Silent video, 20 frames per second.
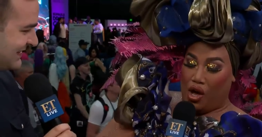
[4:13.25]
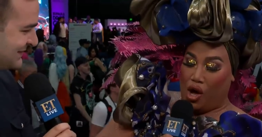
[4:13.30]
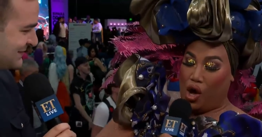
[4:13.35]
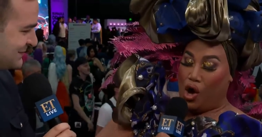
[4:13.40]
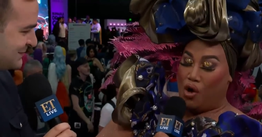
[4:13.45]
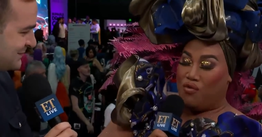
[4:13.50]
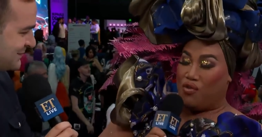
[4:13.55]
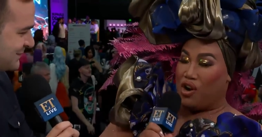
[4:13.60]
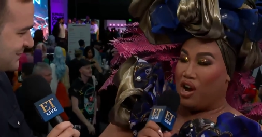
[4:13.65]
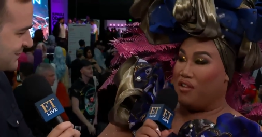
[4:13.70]

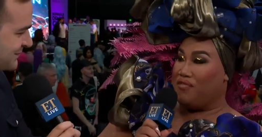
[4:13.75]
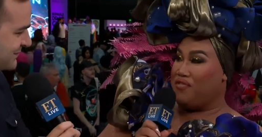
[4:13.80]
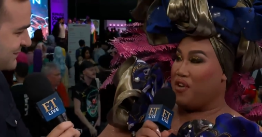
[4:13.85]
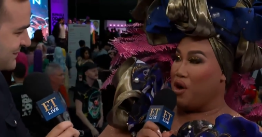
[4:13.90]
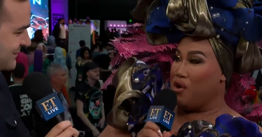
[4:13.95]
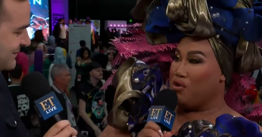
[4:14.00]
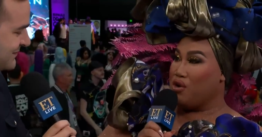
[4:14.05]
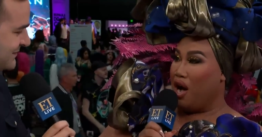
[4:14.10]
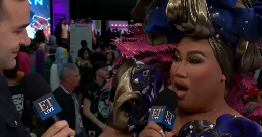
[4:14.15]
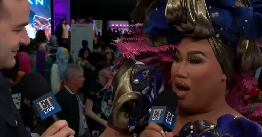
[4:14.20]
Speaker 1: over a
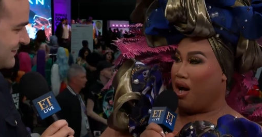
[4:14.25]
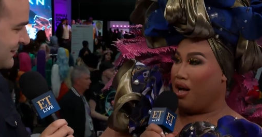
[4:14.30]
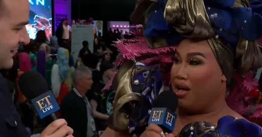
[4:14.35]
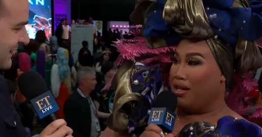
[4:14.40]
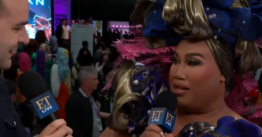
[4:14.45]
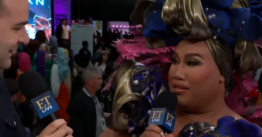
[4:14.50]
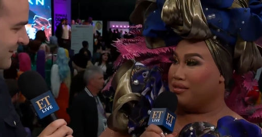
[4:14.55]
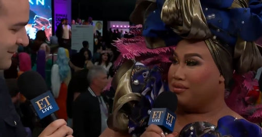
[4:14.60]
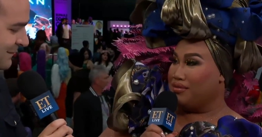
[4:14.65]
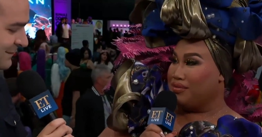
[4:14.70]
phone
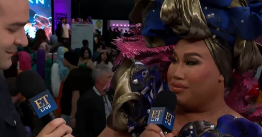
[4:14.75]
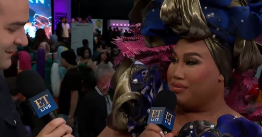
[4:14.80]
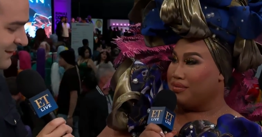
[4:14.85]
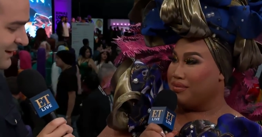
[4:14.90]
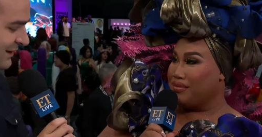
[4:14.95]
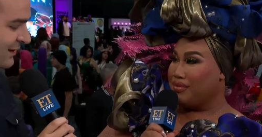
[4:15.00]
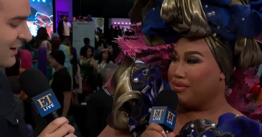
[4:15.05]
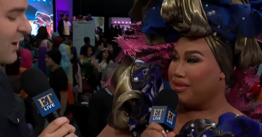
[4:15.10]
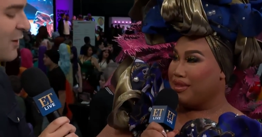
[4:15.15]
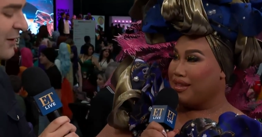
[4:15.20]
call.
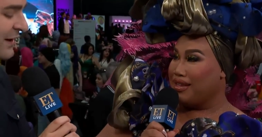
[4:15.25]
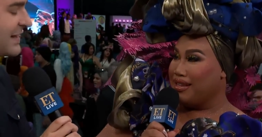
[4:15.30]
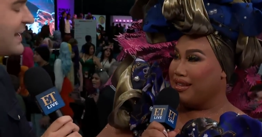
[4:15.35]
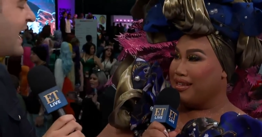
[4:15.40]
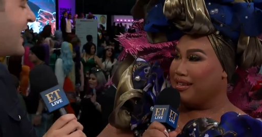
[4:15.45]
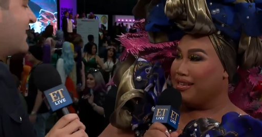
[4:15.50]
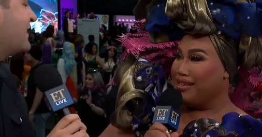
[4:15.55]
Okay, yeah,